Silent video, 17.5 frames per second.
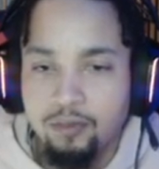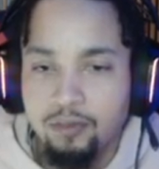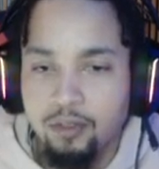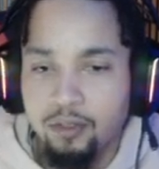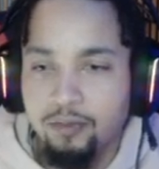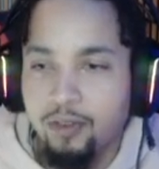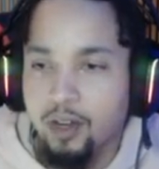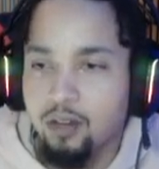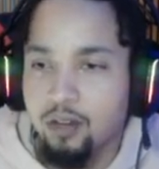you
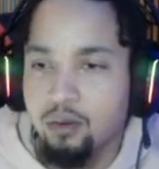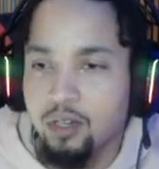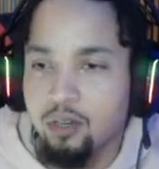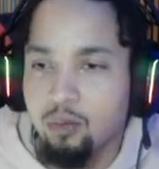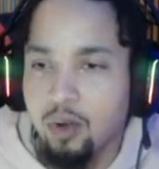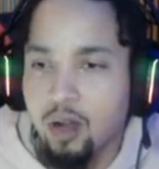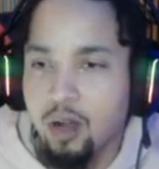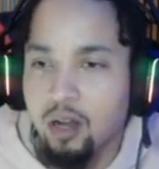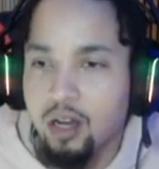fuck with the
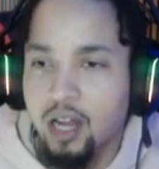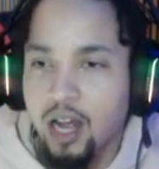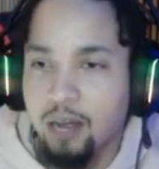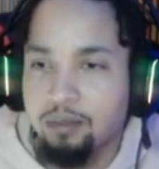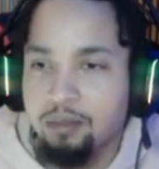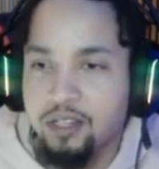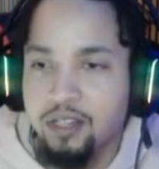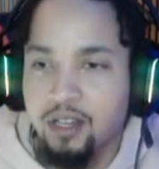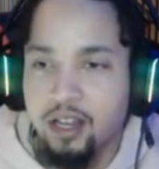wrong
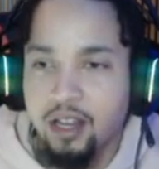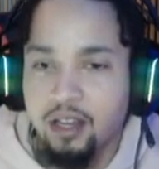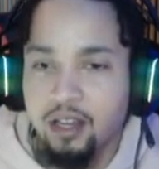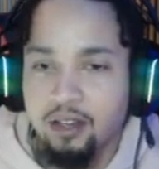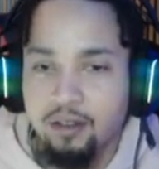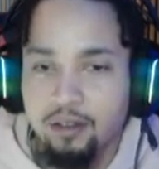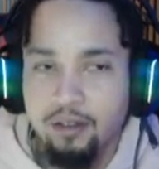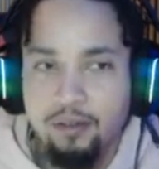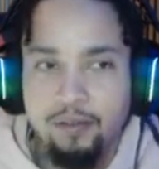cops today.
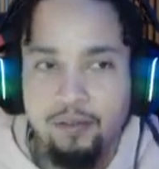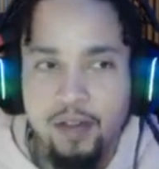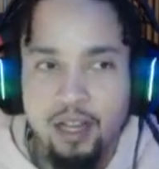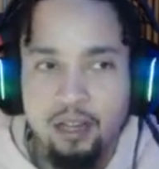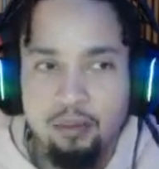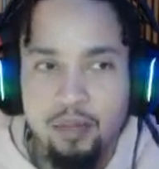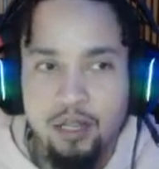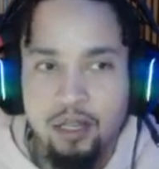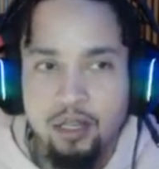
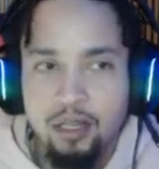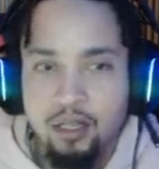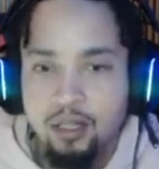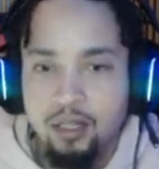Follow me.